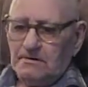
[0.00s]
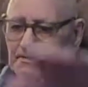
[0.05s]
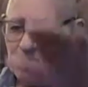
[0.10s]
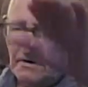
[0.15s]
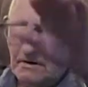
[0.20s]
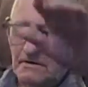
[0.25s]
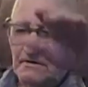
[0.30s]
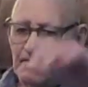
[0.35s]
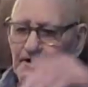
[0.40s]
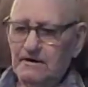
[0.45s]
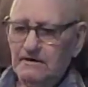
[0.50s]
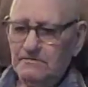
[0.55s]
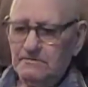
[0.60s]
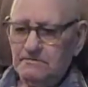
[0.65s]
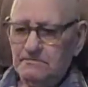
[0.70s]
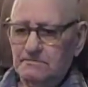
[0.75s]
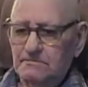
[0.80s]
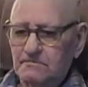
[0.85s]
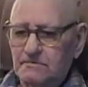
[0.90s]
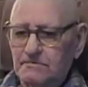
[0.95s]
the ground
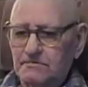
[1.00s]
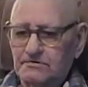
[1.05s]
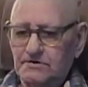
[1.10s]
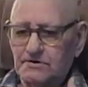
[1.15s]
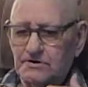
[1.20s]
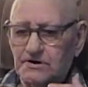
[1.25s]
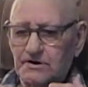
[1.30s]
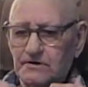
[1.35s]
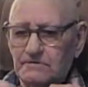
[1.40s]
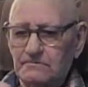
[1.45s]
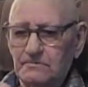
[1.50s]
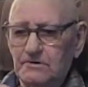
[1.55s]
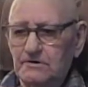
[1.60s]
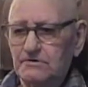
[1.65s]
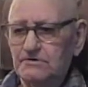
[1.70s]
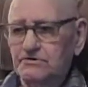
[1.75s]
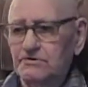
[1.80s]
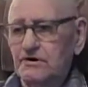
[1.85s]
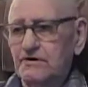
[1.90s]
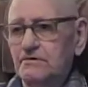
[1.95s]
and skinned my
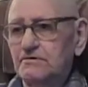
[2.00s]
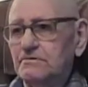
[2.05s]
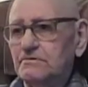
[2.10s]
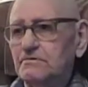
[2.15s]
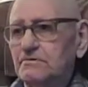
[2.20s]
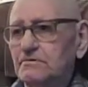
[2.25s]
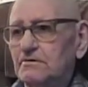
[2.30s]
chest